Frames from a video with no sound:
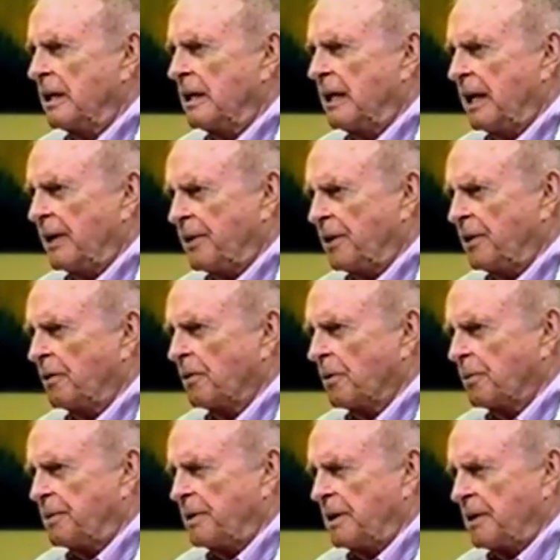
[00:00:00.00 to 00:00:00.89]
In the
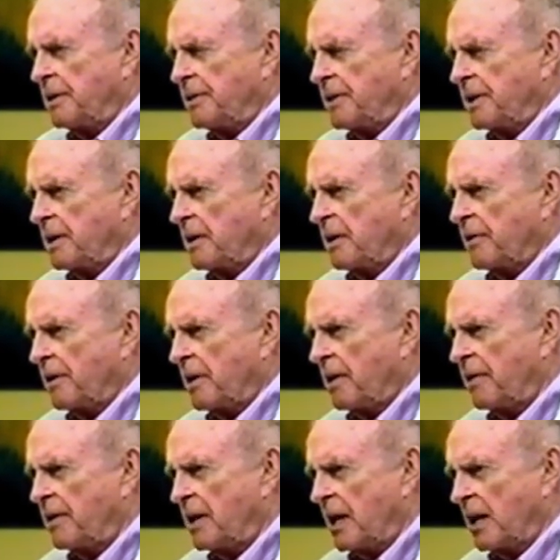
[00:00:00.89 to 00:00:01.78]
European theater than in
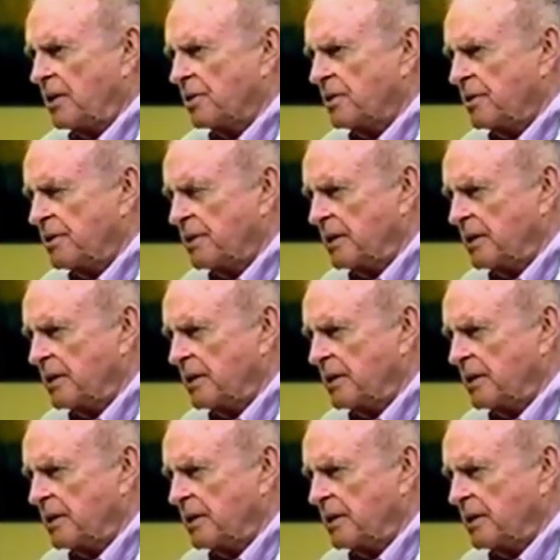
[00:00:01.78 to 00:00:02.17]
the Asian theater?